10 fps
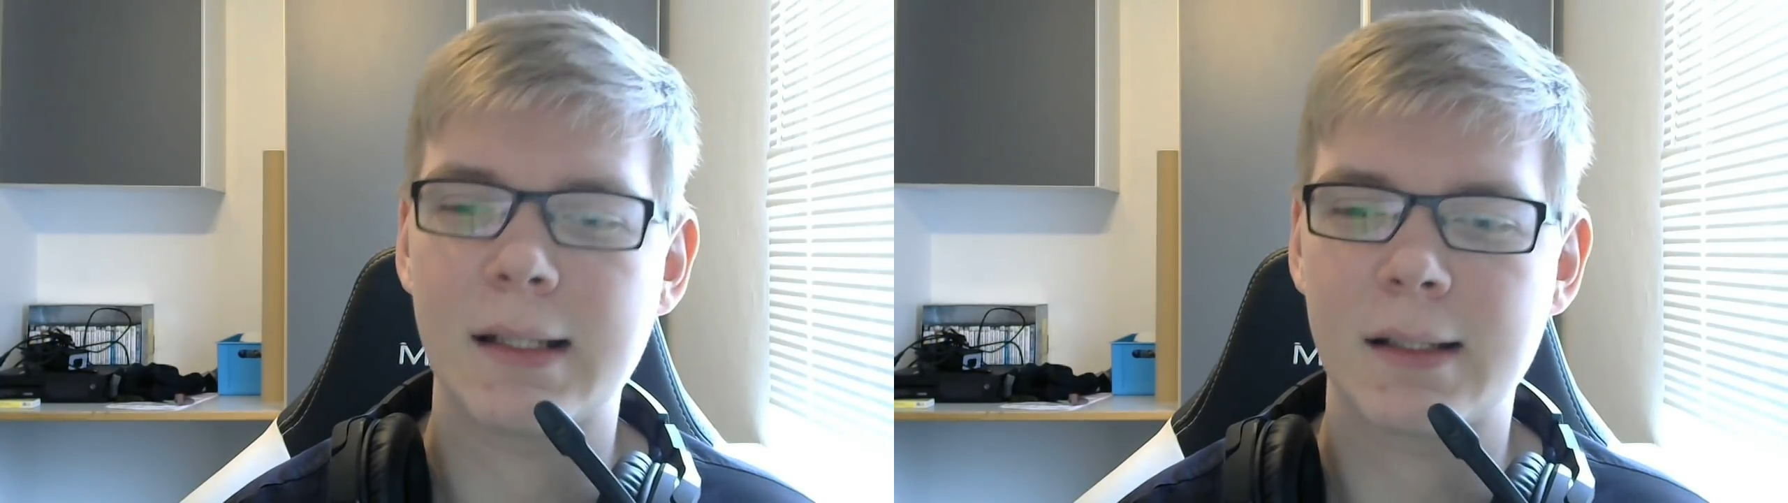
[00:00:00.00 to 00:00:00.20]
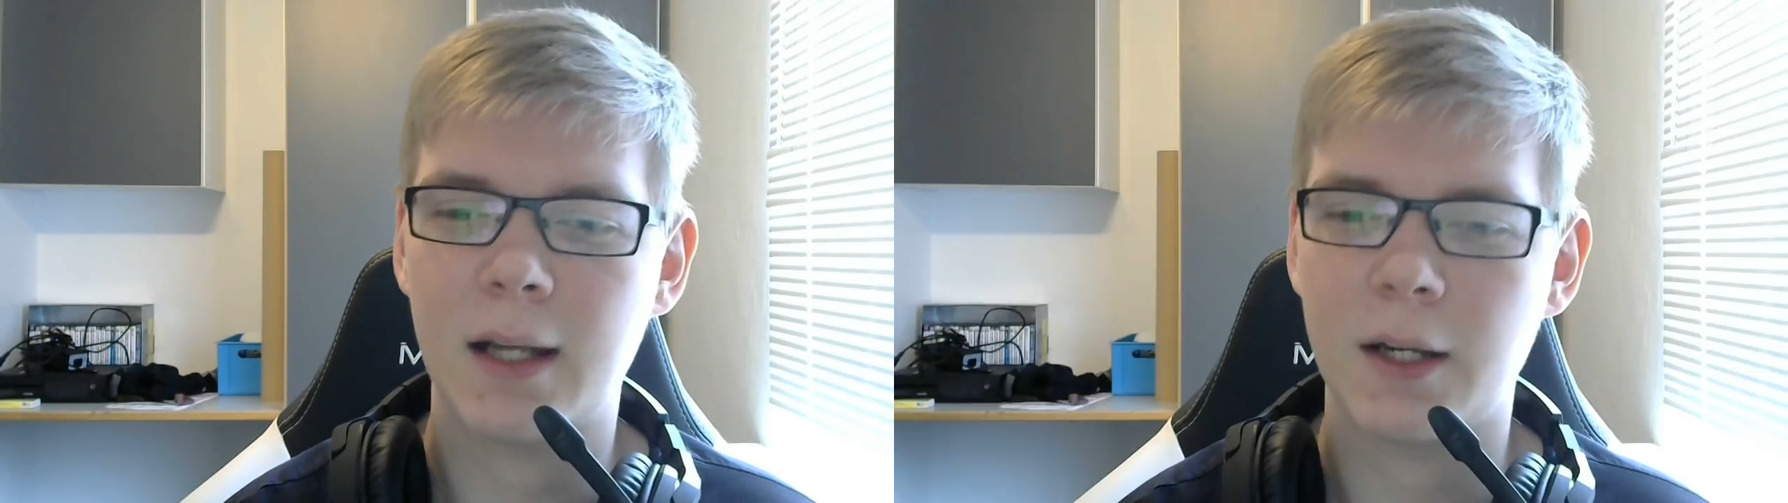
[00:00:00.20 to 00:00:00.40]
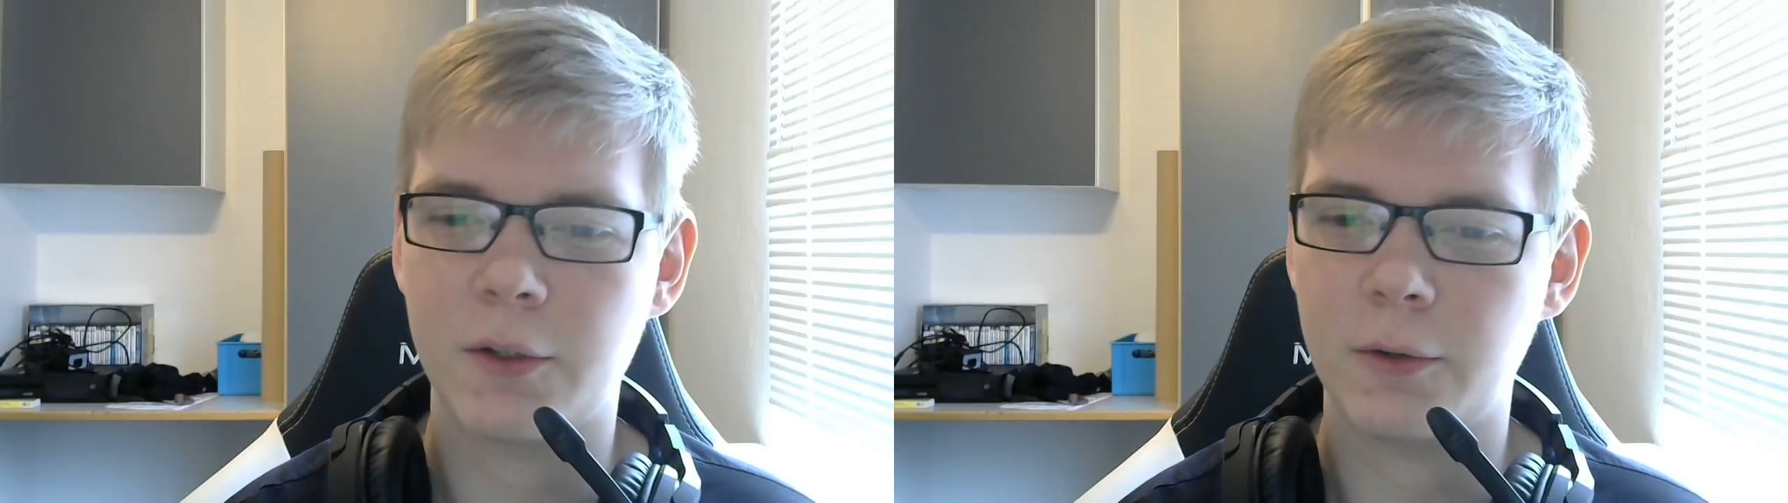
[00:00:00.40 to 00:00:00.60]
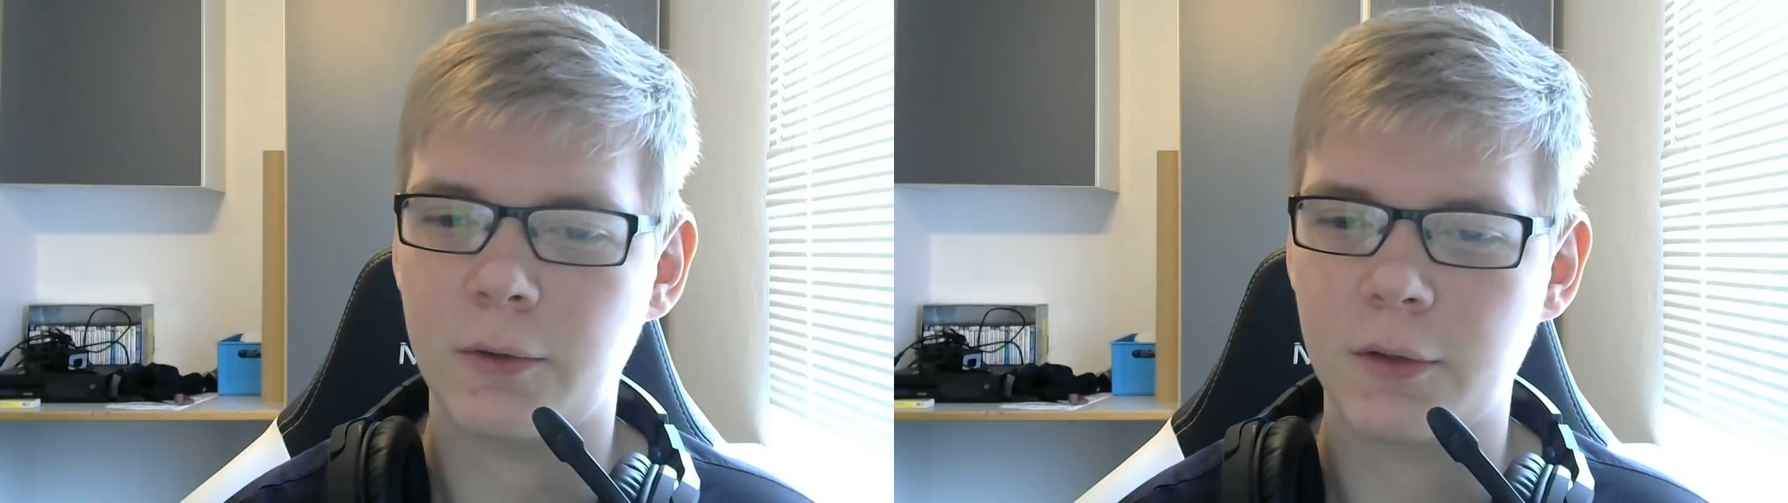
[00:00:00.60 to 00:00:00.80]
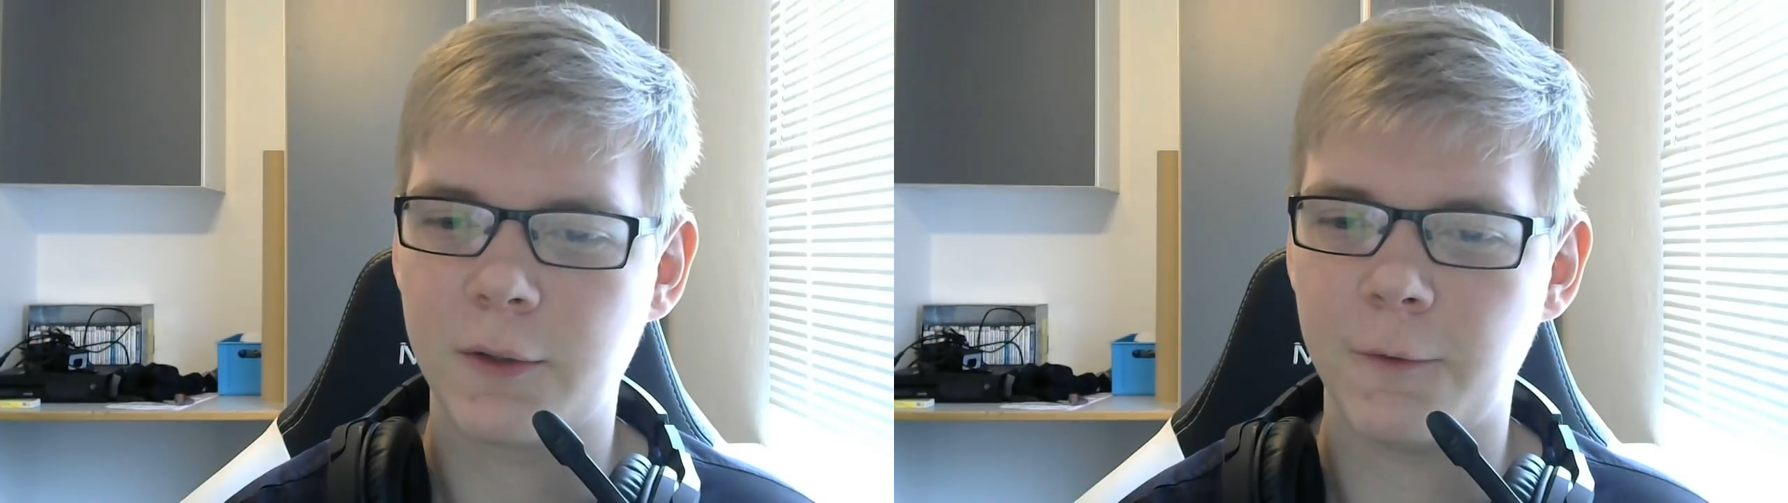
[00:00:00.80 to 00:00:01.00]

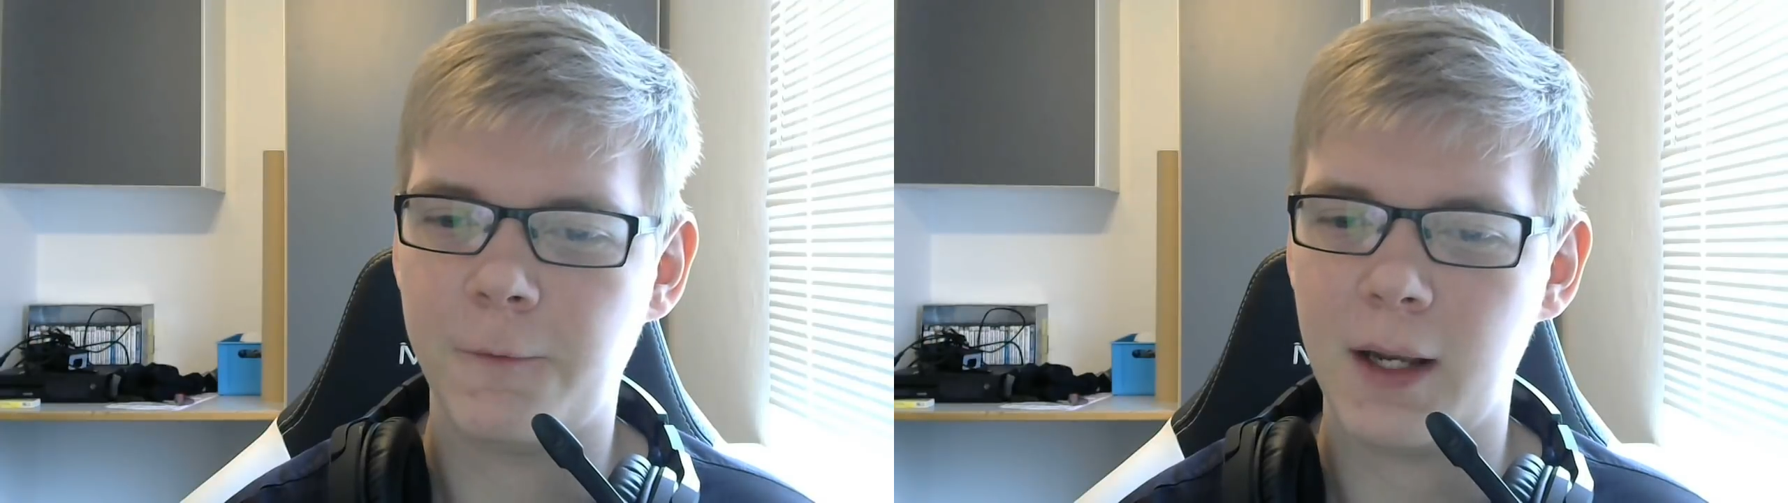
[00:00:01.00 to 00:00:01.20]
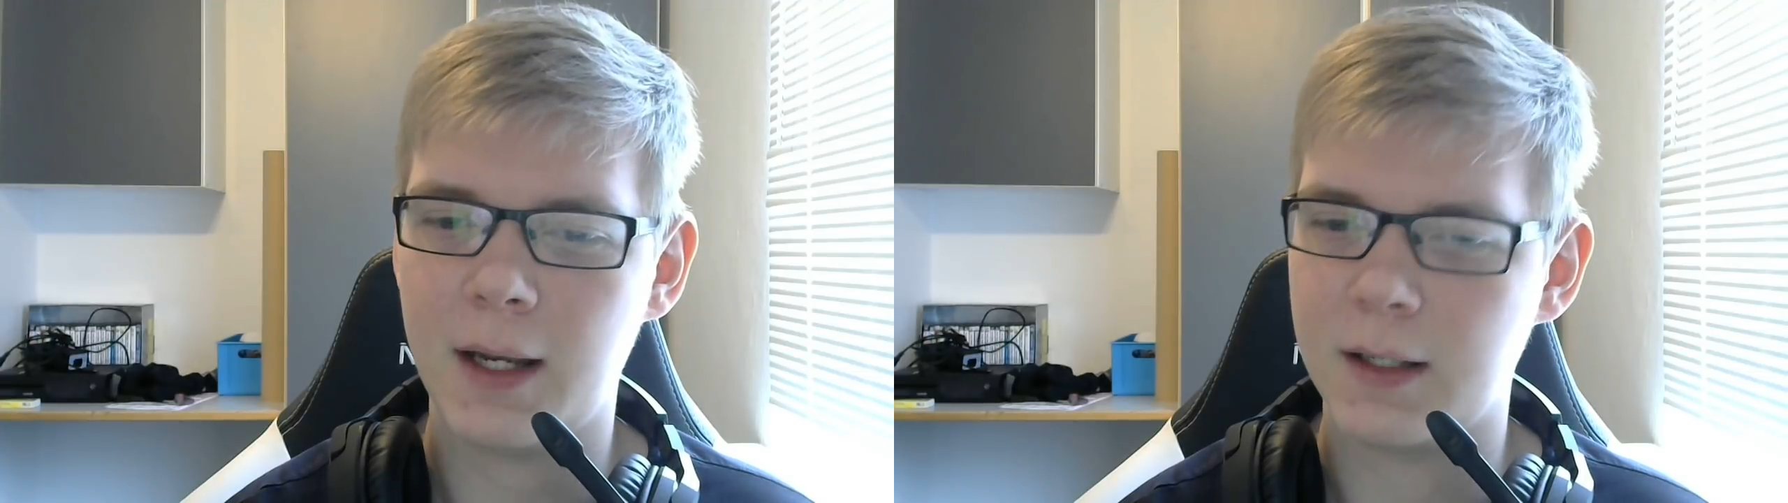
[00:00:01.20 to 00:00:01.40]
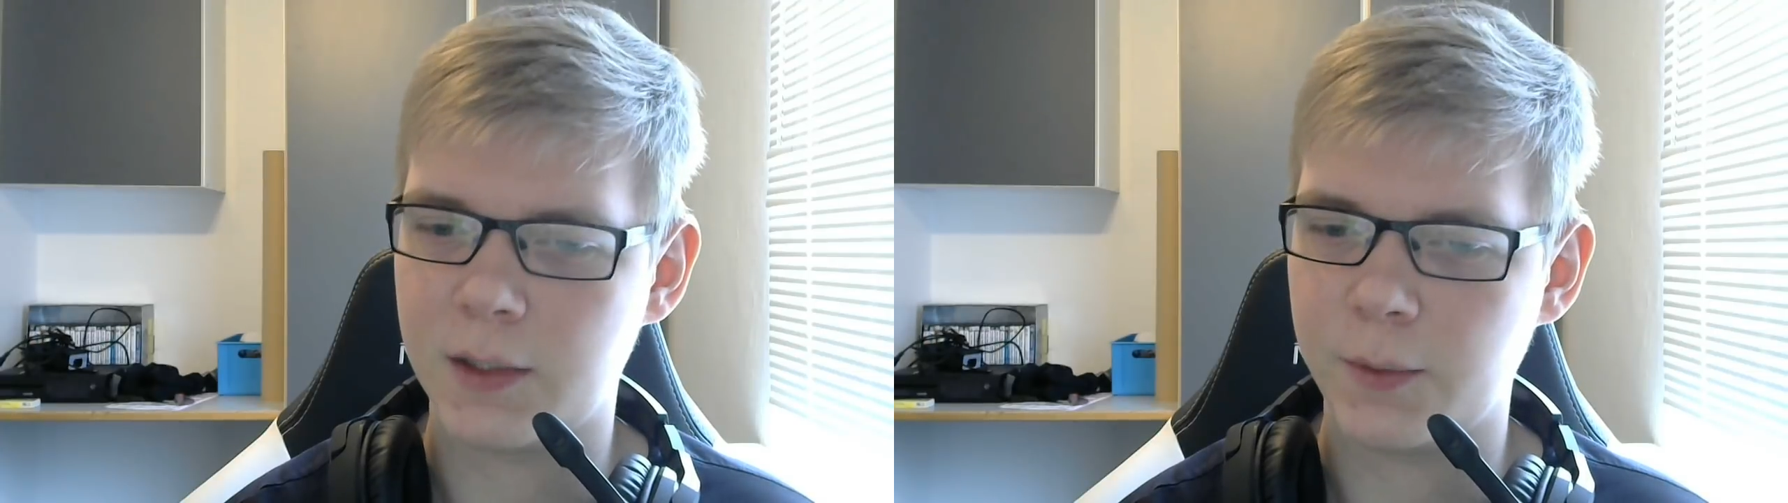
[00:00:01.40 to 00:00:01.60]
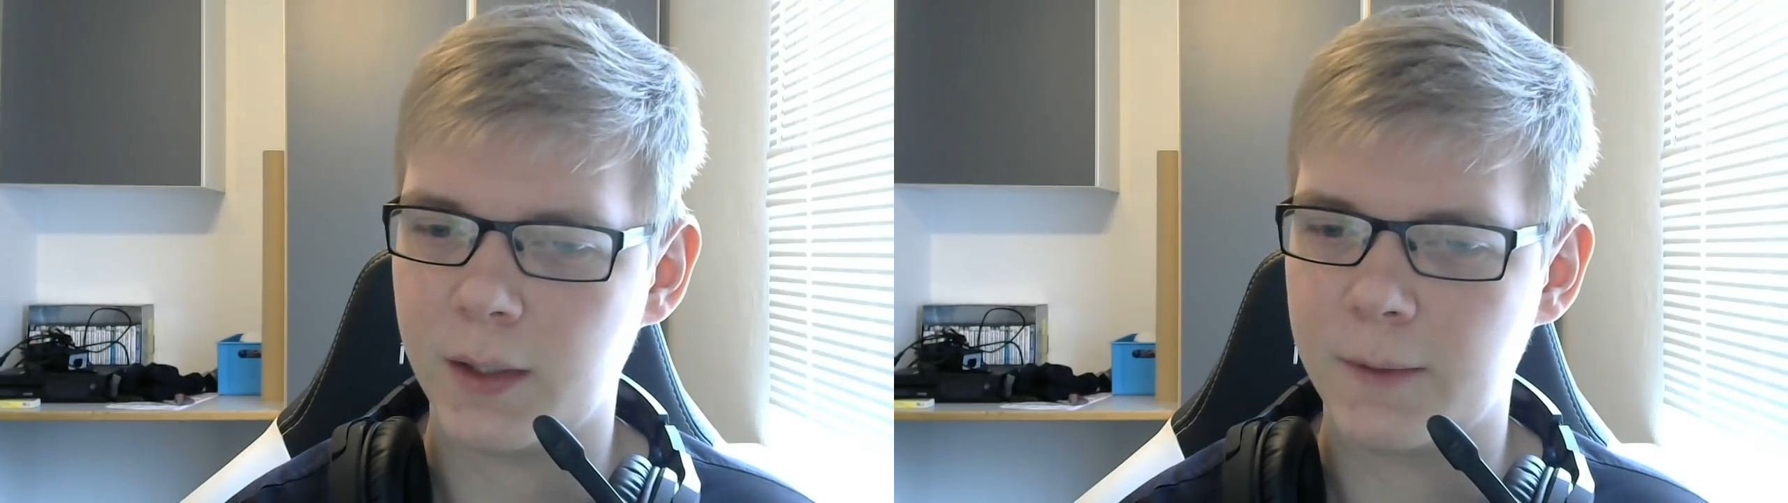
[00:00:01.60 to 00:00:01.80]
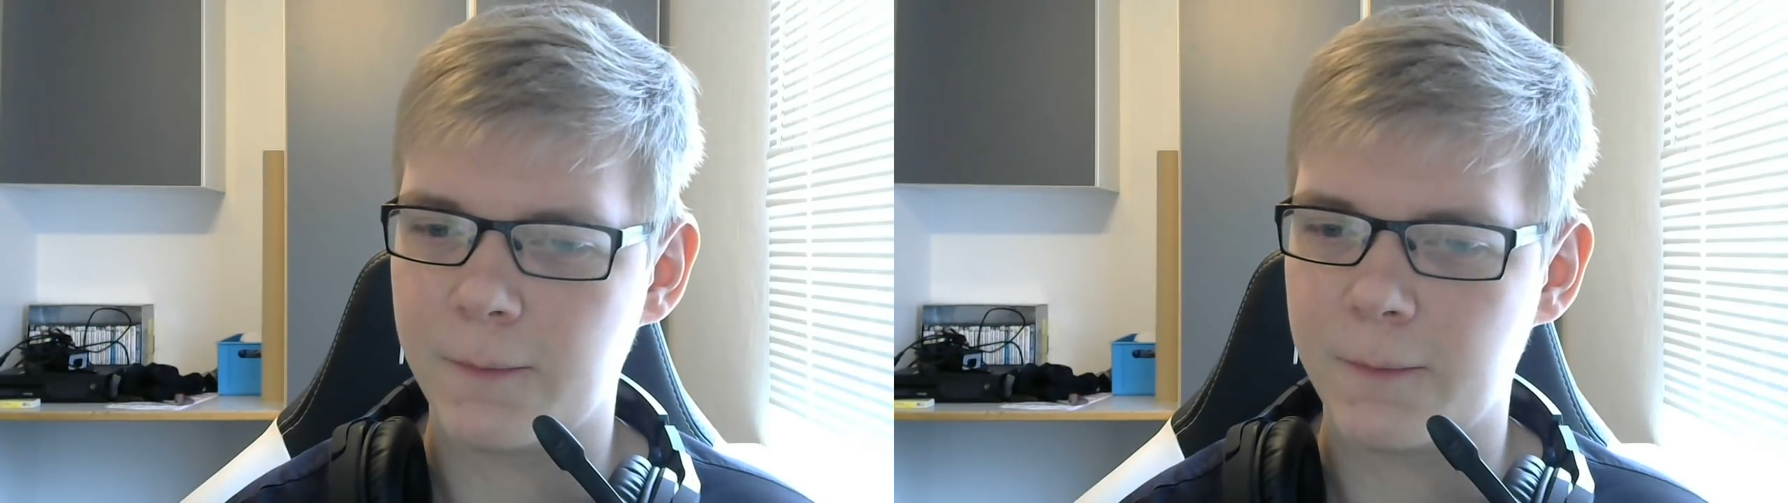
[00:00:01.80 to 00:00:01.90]
schedule to fit into it.